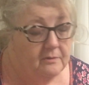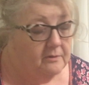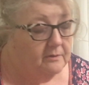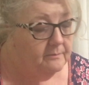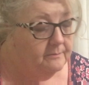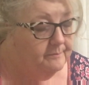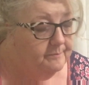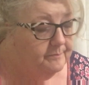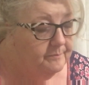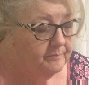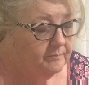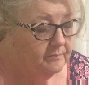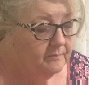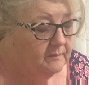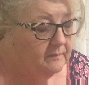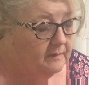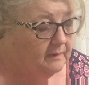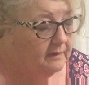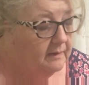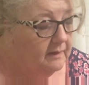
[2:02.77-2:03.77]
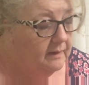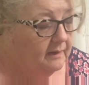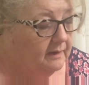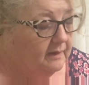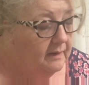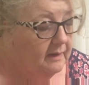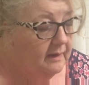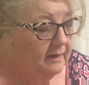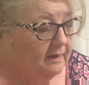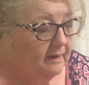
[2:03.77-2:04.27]
are.
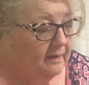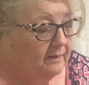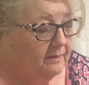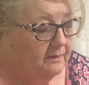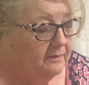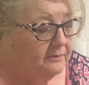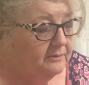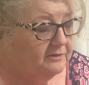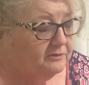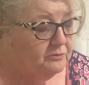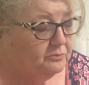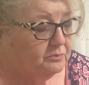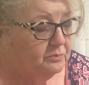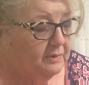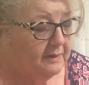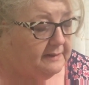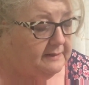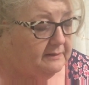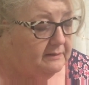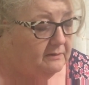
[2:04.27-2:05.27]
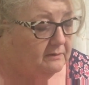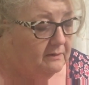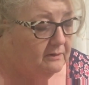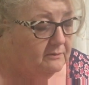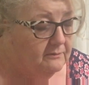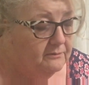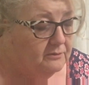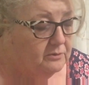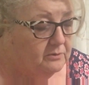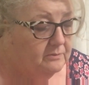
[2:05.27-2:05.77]
There is red
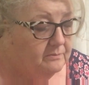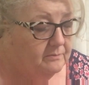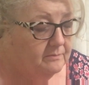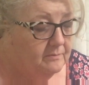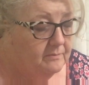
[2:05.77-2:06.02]
clover